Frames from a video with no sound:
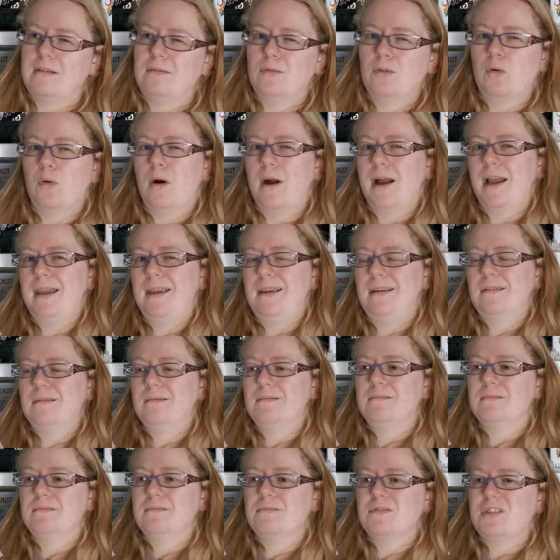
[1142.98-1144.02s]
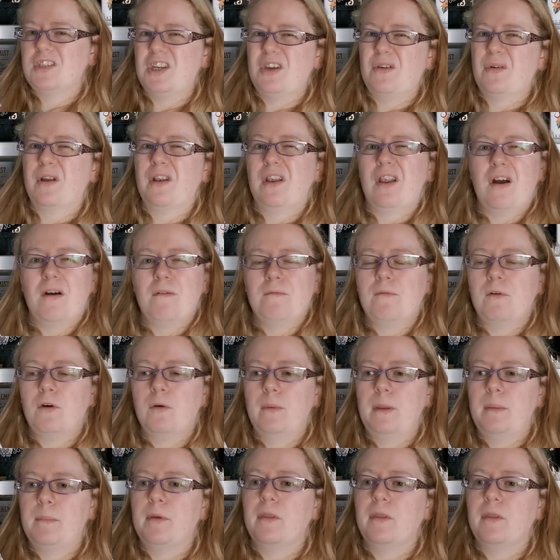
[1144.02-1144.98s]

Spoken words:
didn't quite do a lot for me,